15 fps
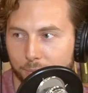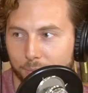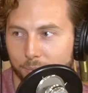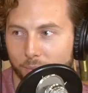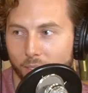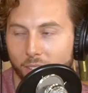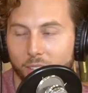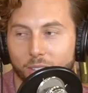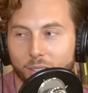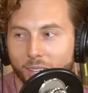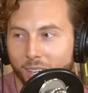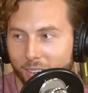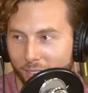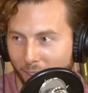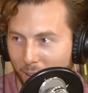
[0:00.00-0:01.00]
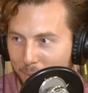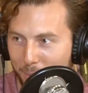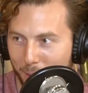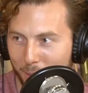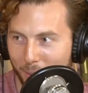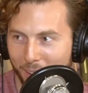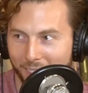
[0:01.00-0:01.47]
Okay. You're doing great, by
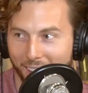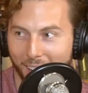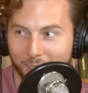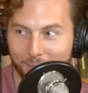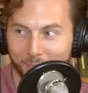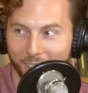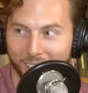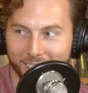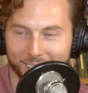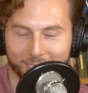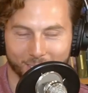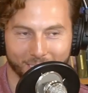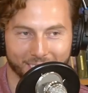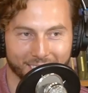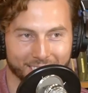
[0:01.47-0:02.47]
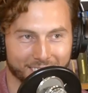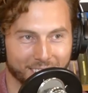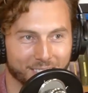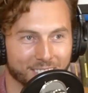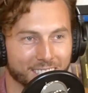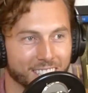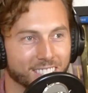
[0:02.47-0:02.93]
the way. Like, I'm really enjoying this
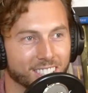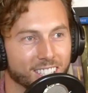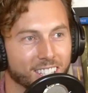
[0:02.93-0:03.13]
conversation.